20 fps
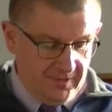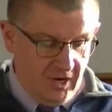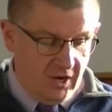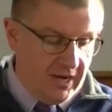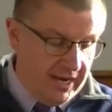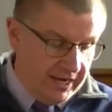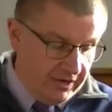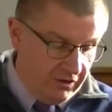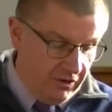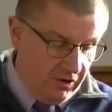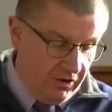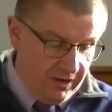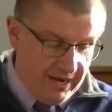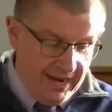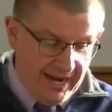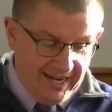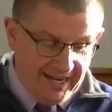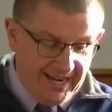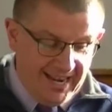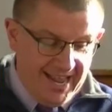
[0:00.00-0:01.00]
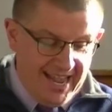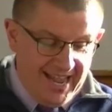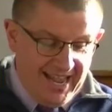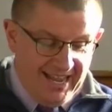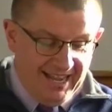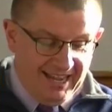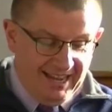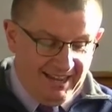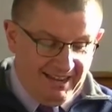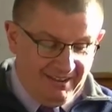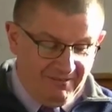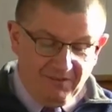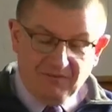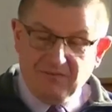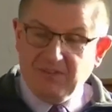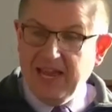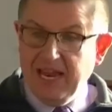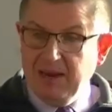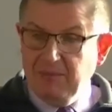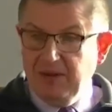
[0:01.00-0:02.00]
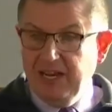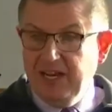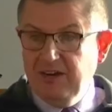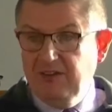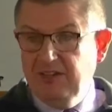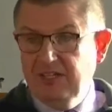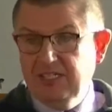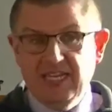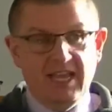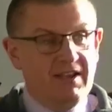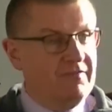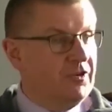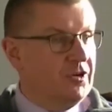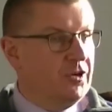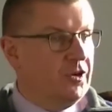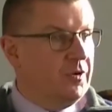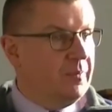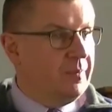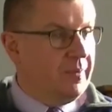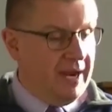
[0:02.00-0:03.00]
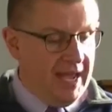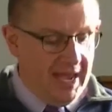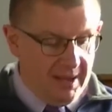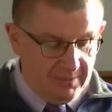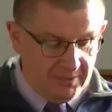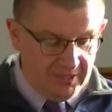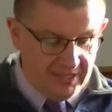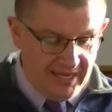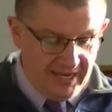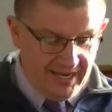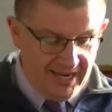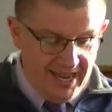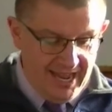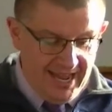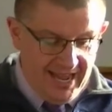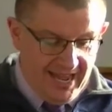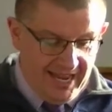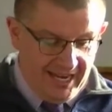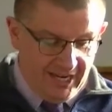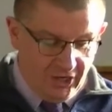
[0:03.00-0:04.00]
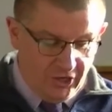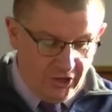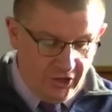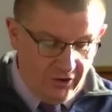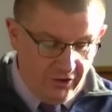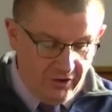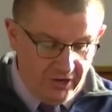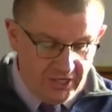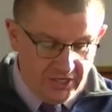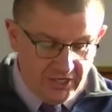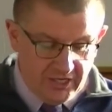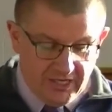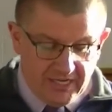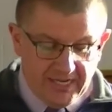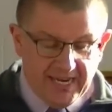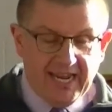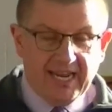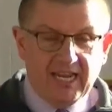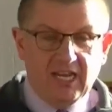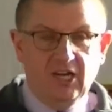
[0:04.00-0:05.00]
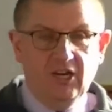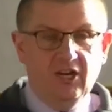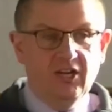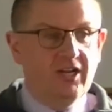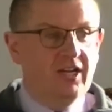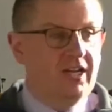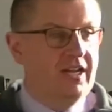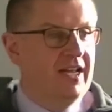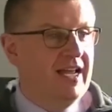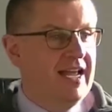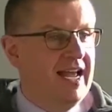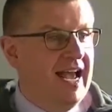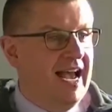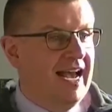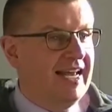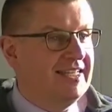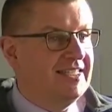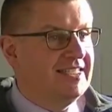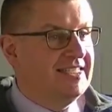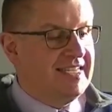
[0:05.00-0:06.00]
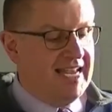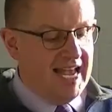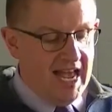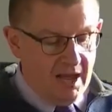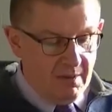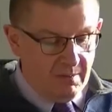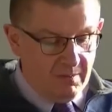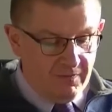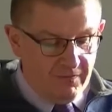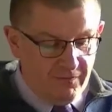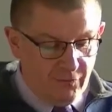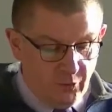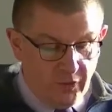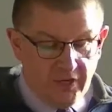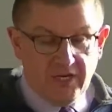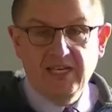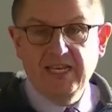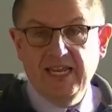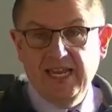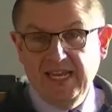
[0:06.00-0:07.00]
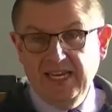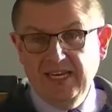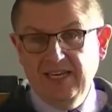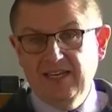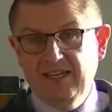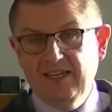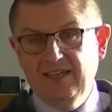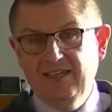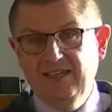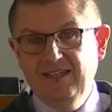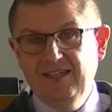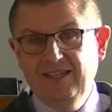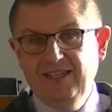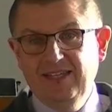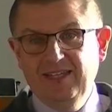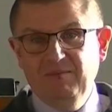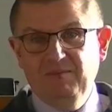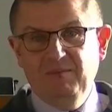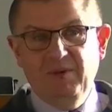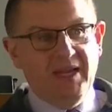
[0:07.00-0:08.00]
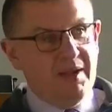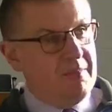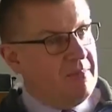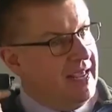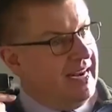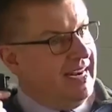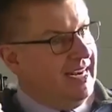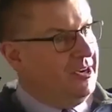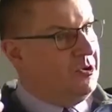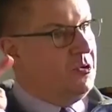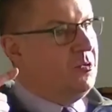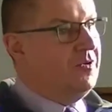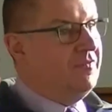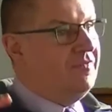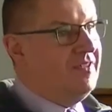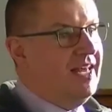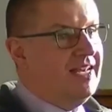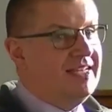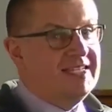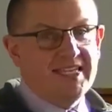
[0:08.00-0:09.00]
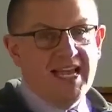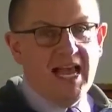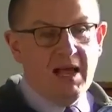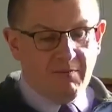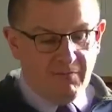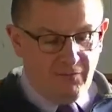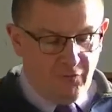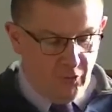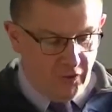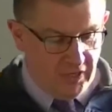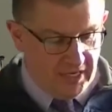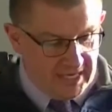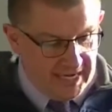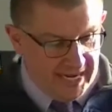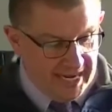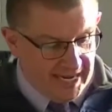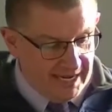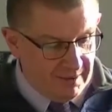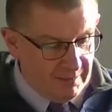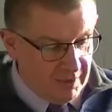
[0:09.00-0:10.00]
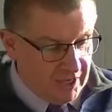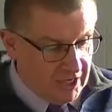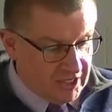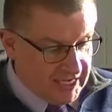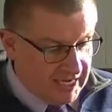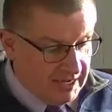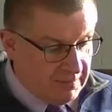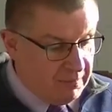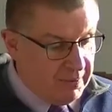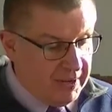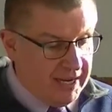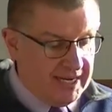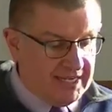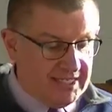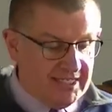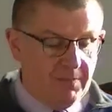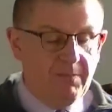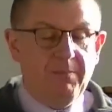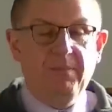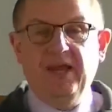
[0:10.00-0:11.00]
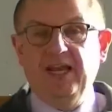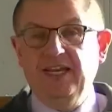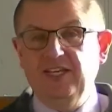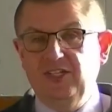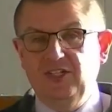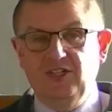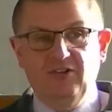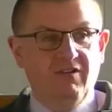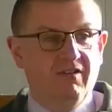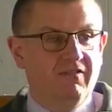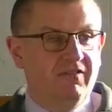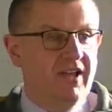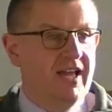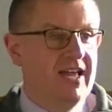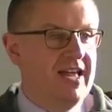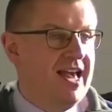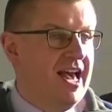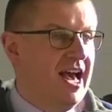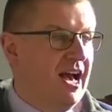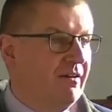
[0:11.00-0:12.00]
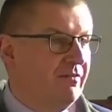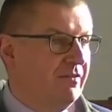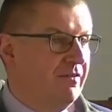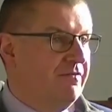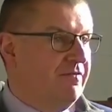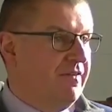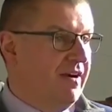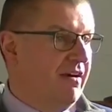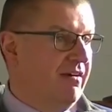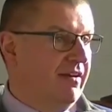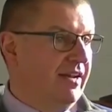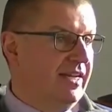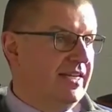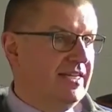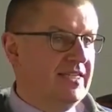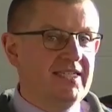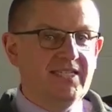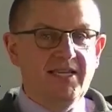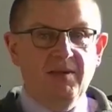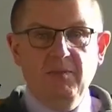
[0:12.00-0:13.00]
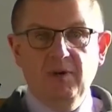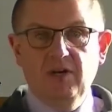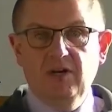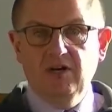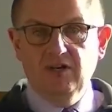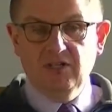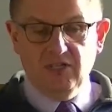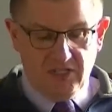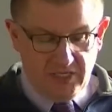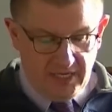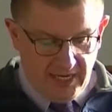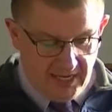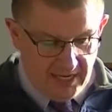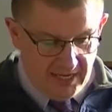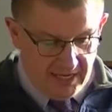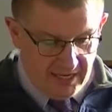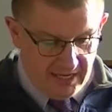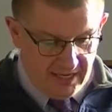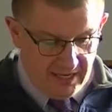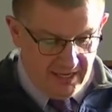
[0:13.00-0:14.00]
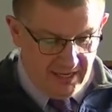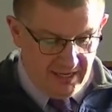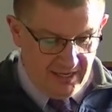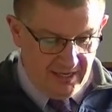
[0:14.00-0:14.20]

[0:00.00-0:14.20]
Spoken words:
Now later on, if you've time later this afternoon, perhaps I'd encourage you to take a look at Psalm 14. Make a mental note of that. Psalm 14, because it paints a picture of a very similar scene.